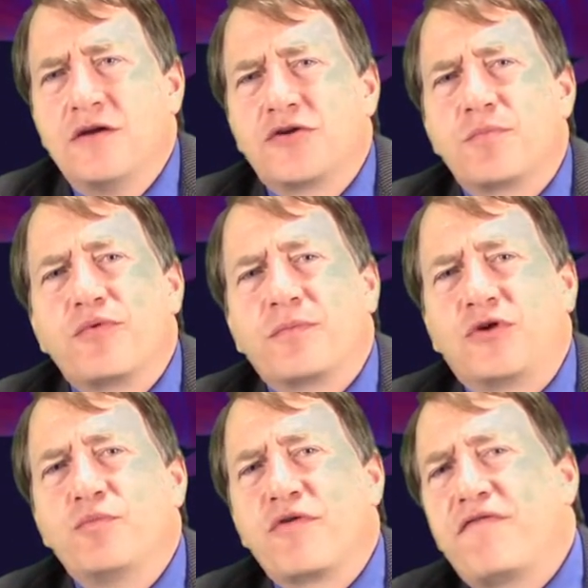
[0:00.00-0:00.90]

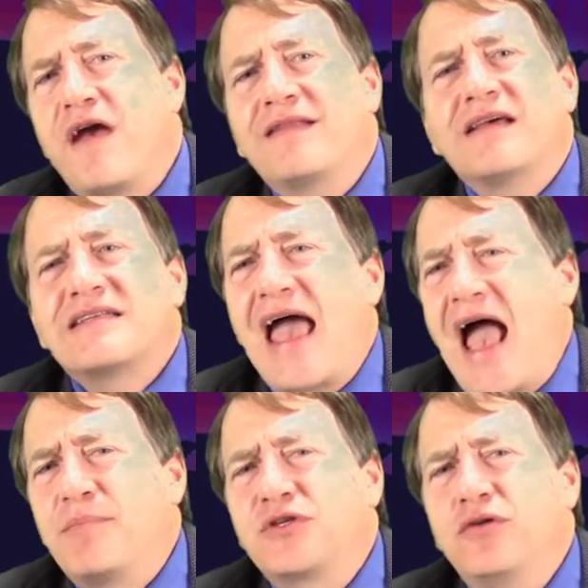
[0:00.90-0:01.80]
to prevent this
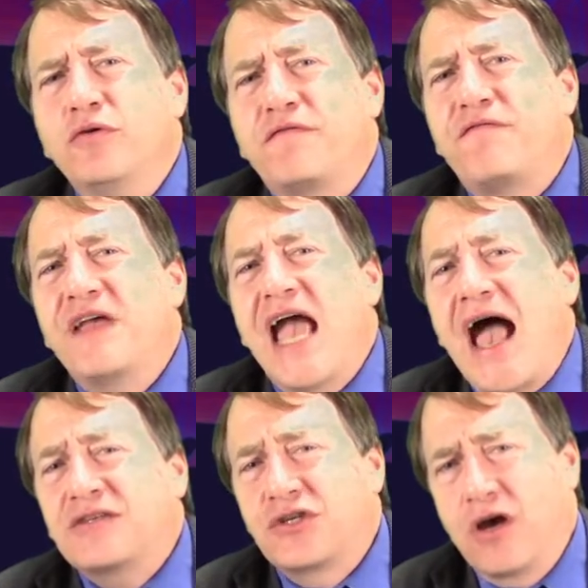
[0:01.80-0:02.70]
absolute
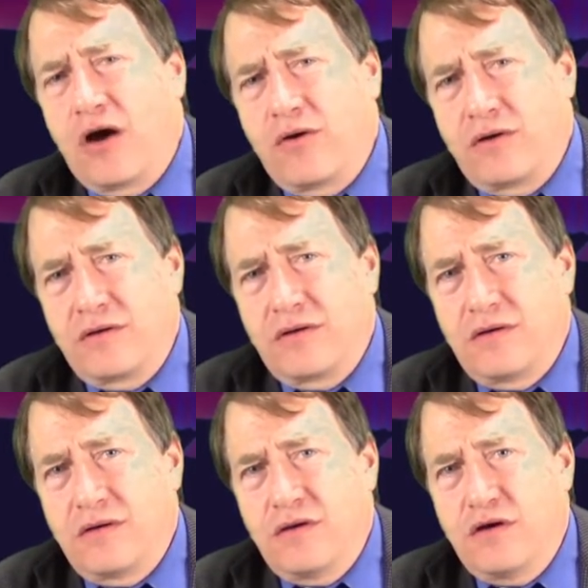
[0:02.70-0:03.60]
fiasco
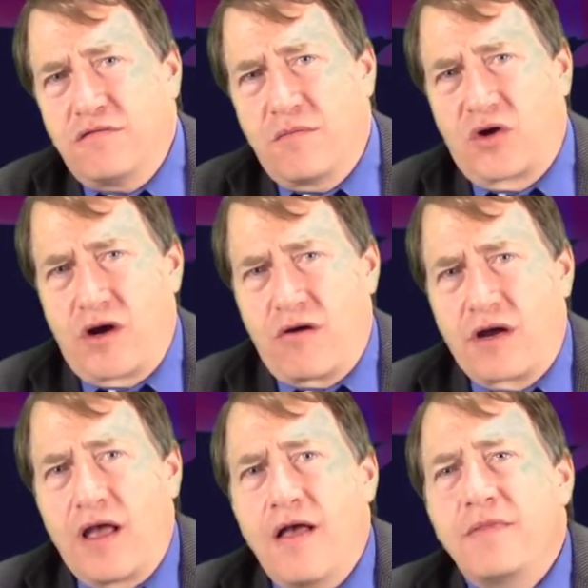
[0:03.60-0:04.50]
from occurring?